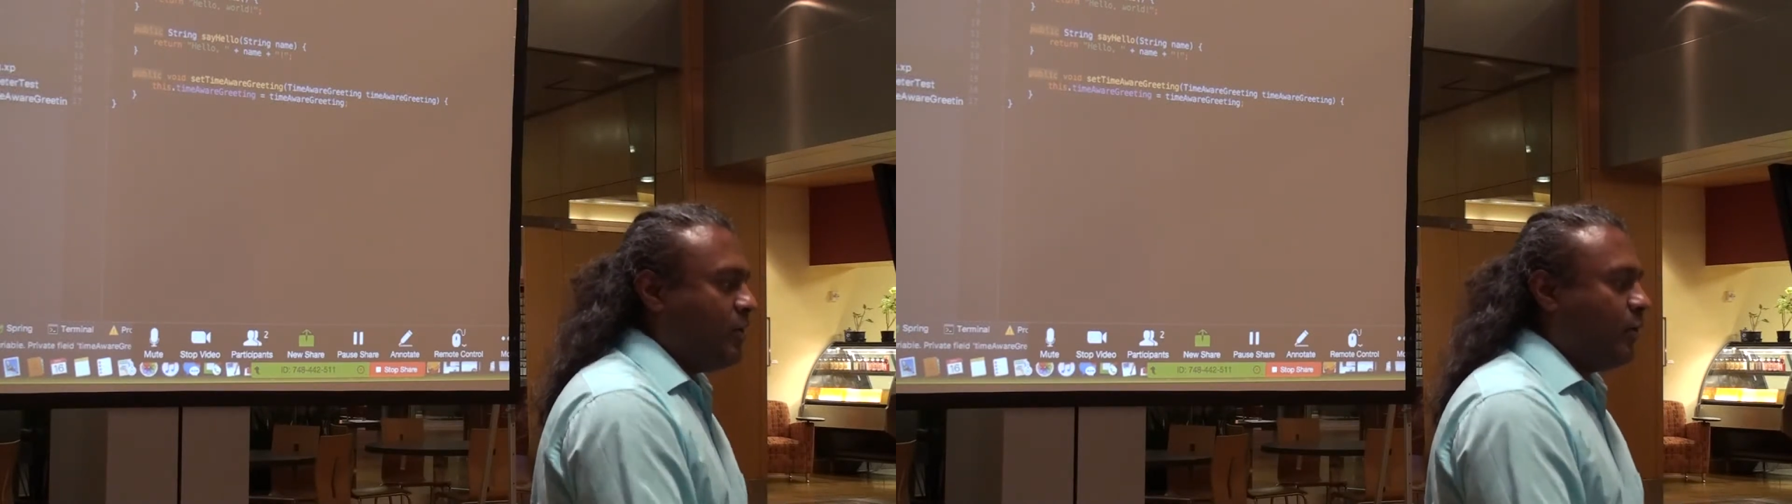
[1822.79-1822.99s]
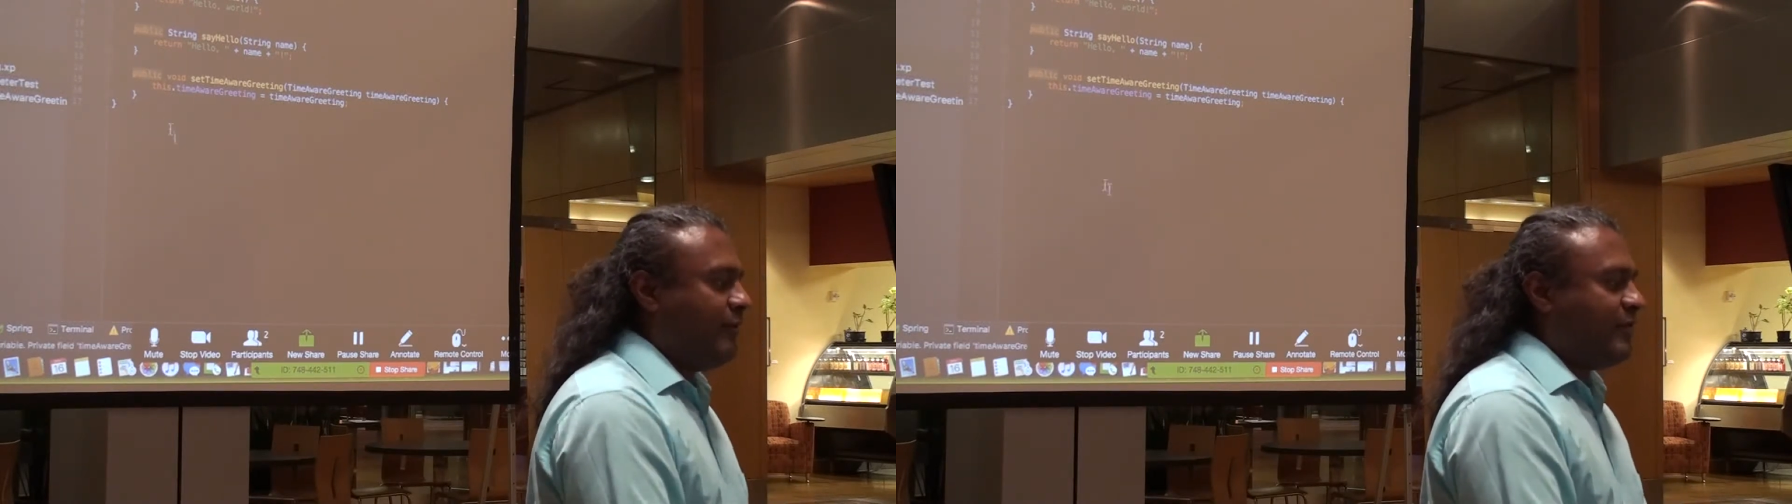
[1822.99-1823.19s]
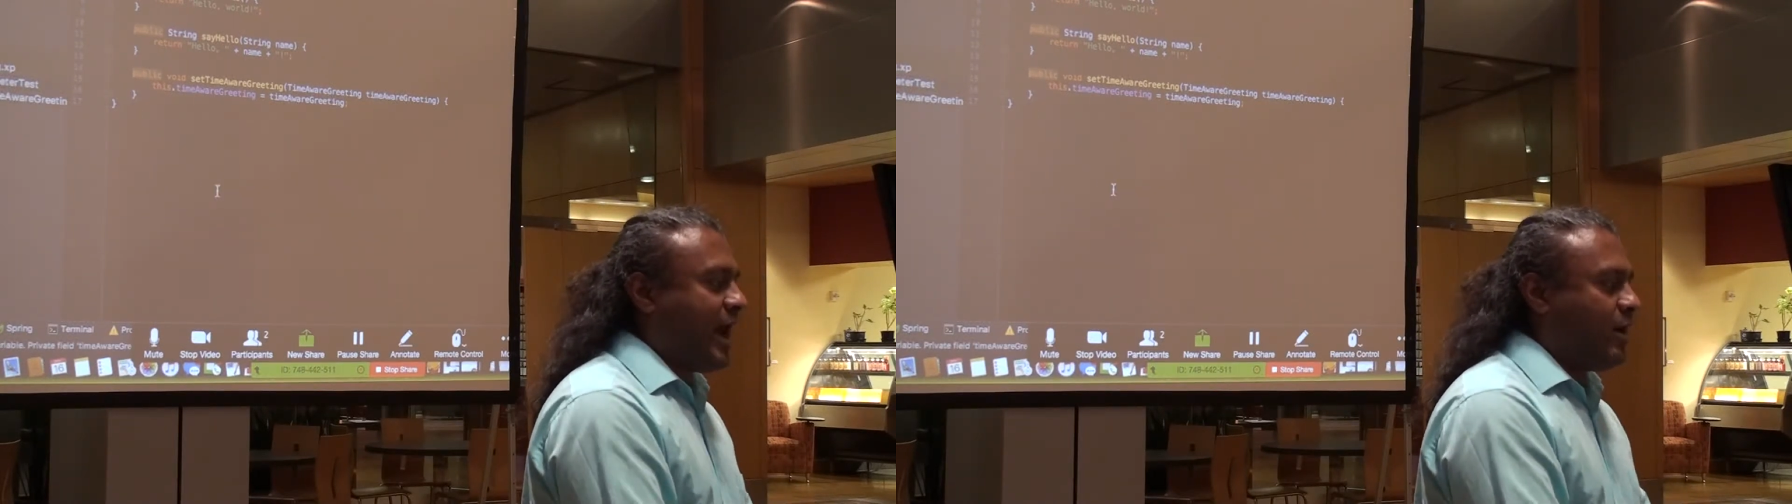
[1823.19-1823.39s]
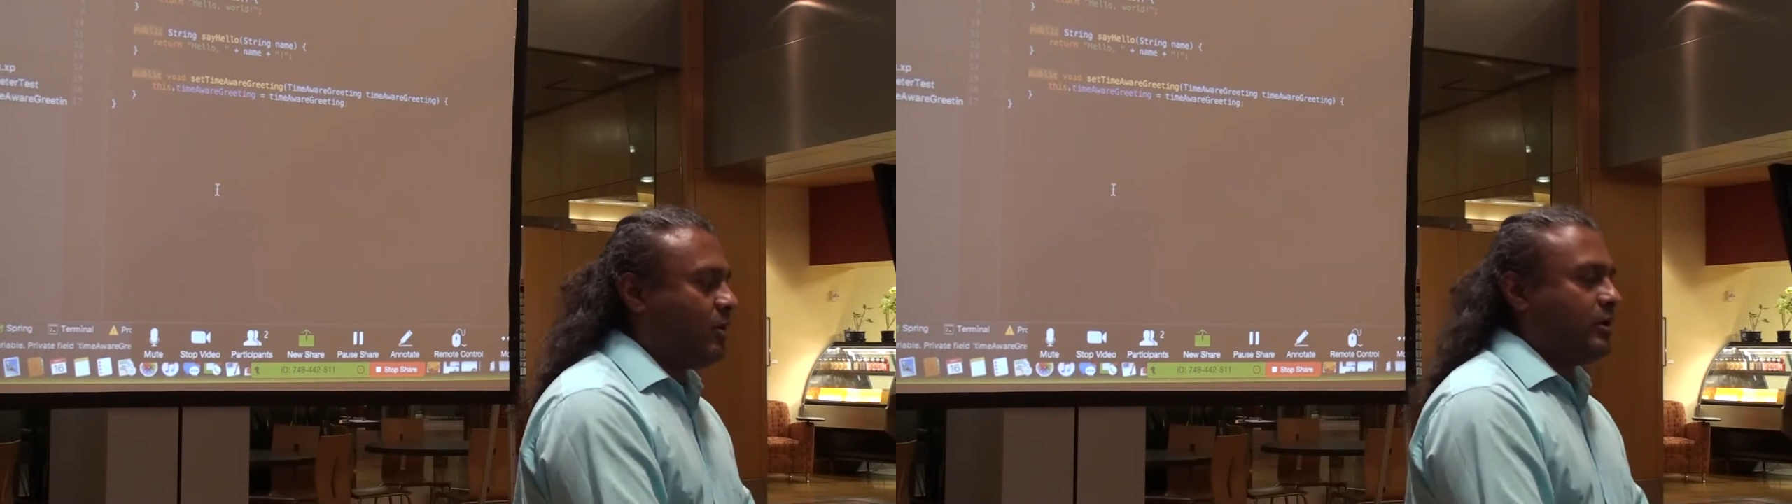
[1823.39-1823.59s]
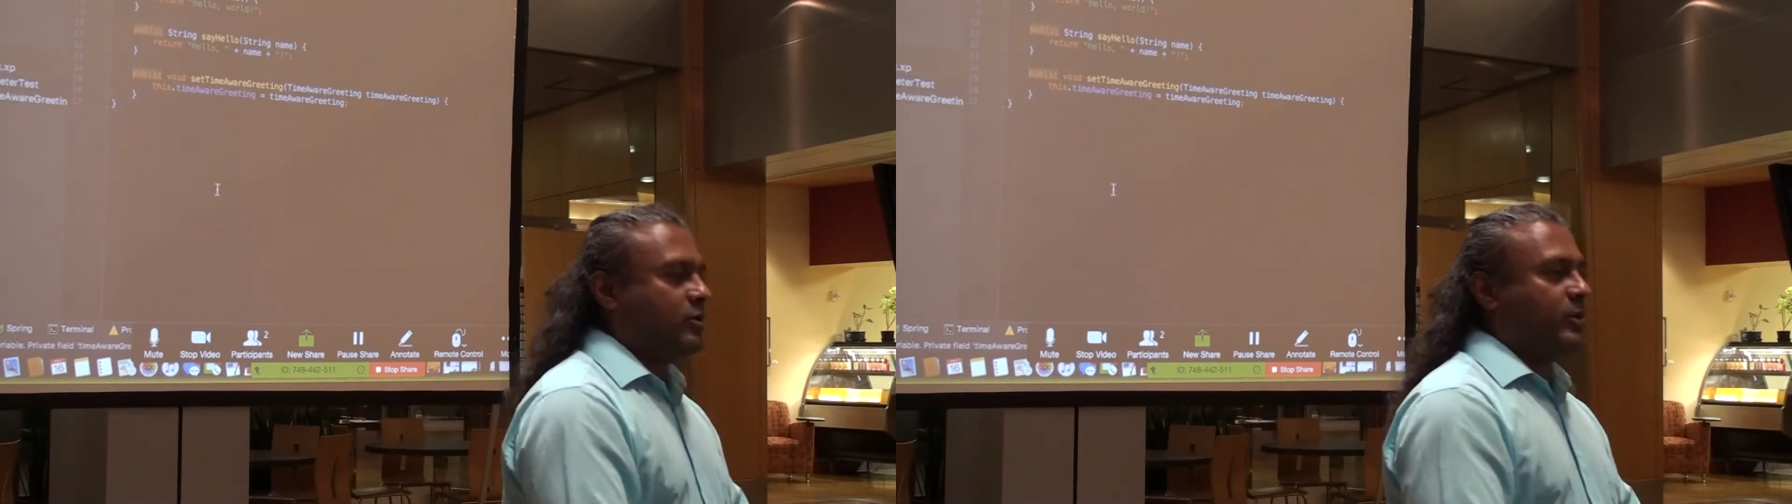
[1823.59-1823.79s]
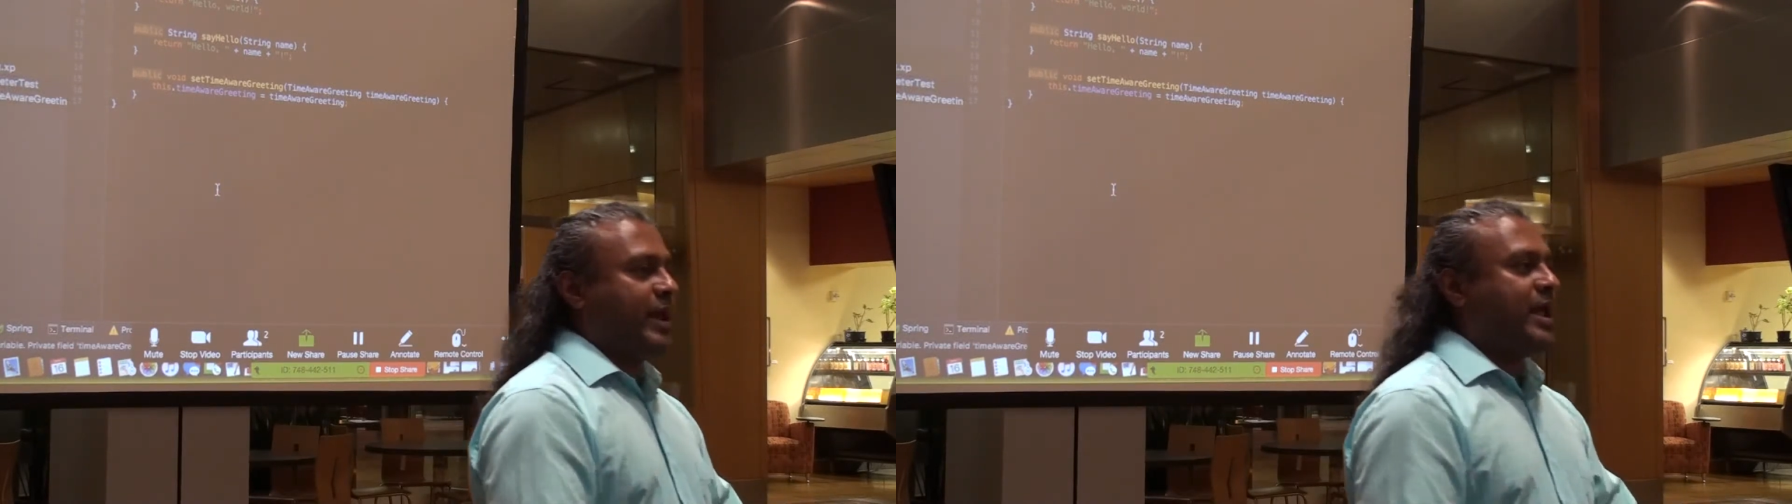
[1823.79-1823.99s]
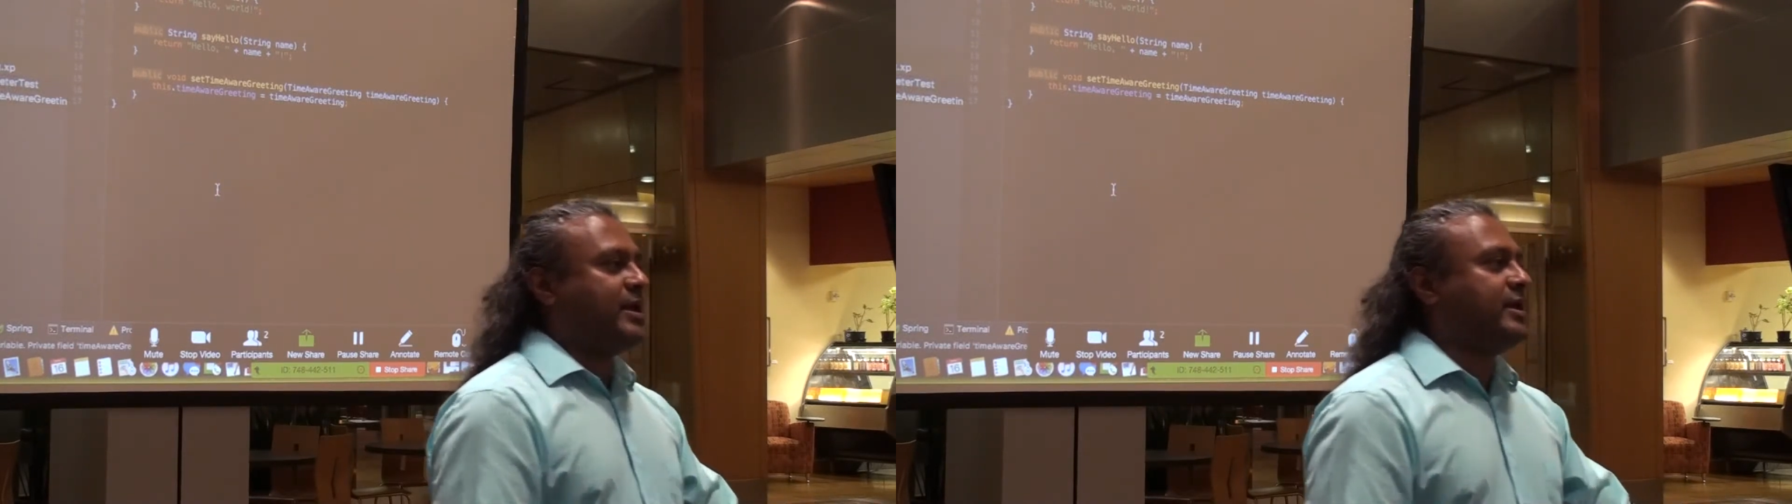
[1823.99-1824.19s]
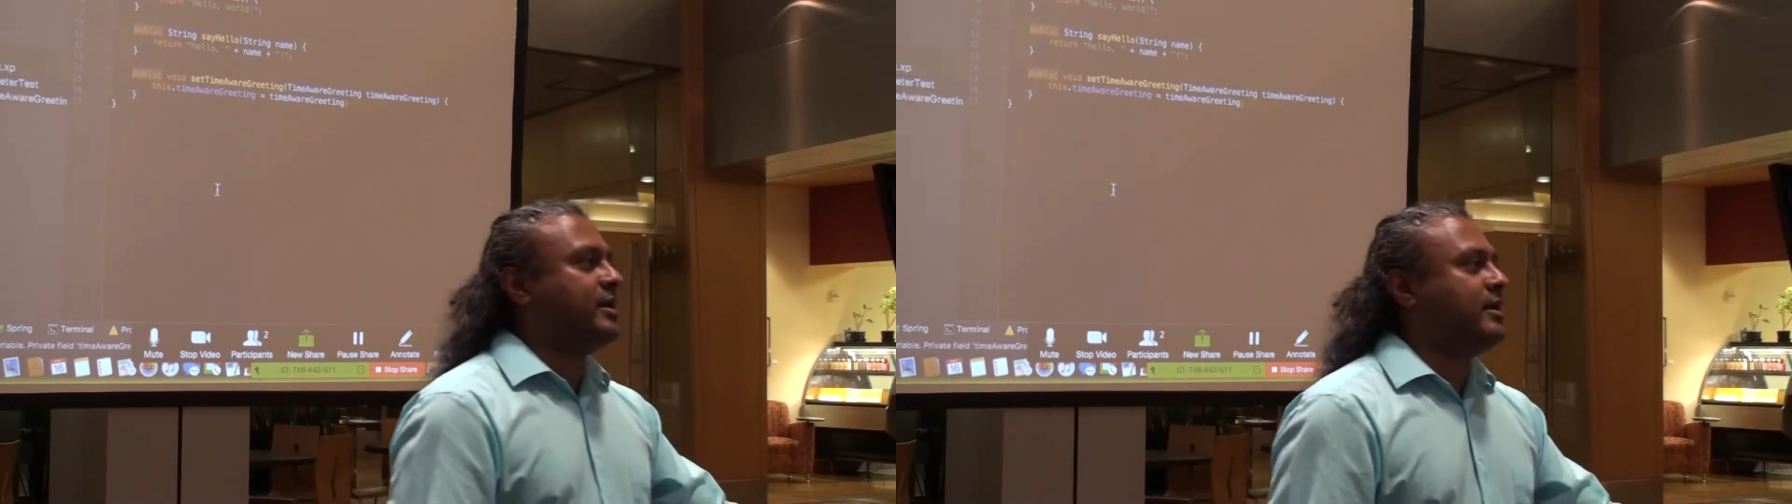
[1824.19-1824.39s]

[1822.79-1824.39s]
we've now created